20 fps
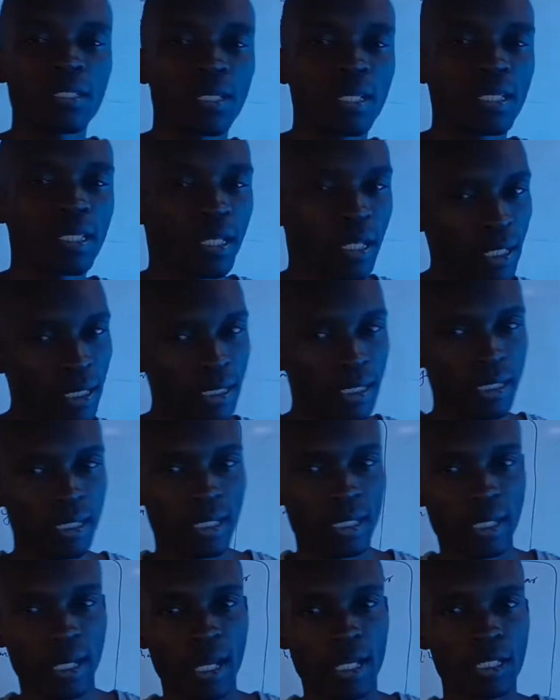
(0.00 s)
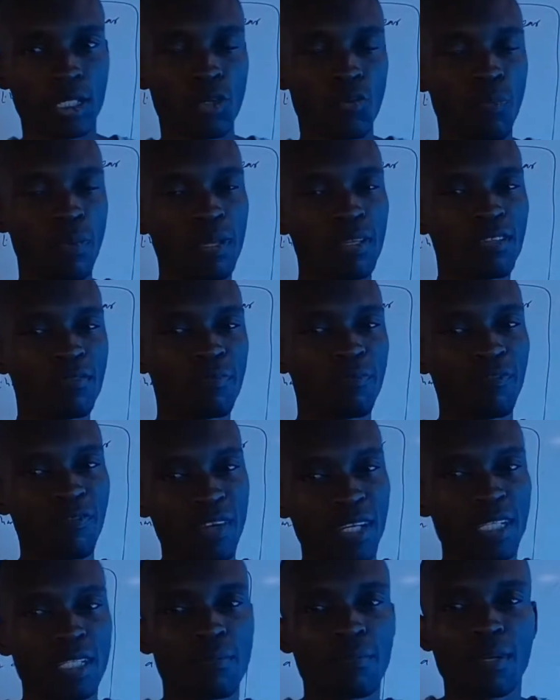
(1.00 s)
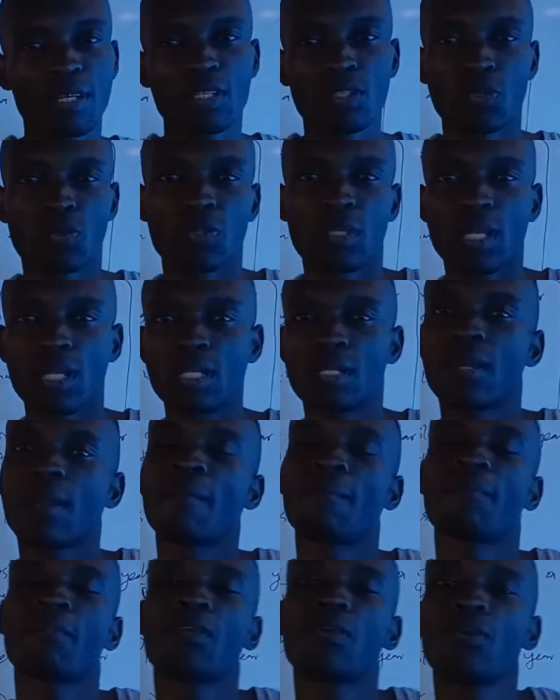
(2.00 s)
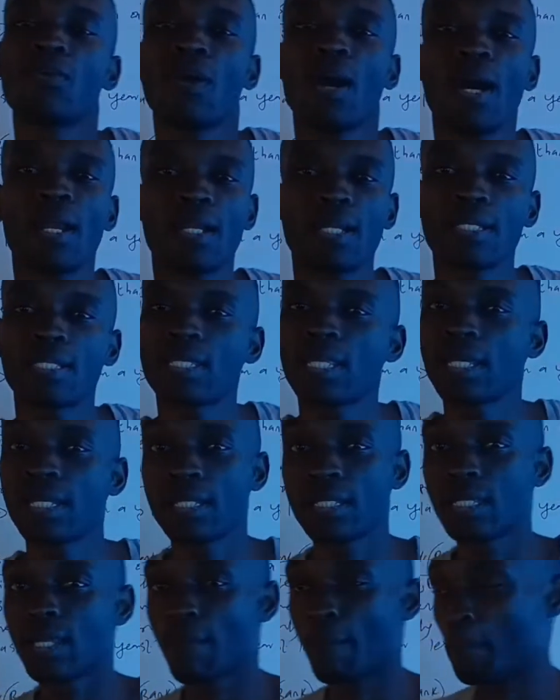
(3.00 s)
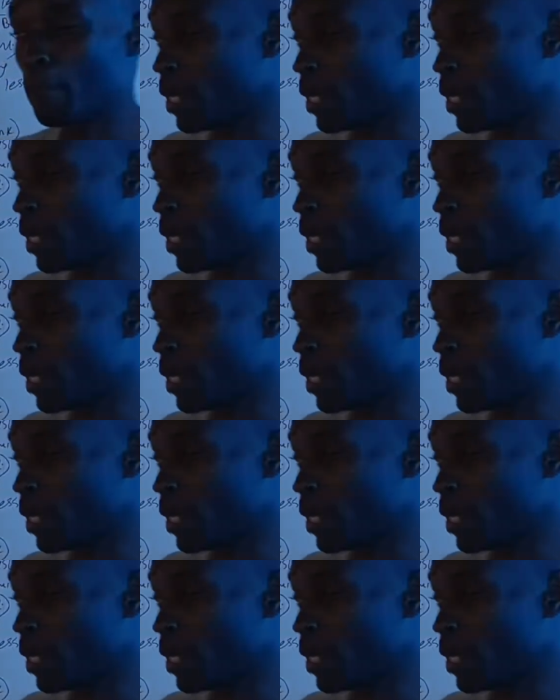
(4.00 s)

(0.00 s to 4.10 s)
the transaction, guys, you must first make sure that you understand the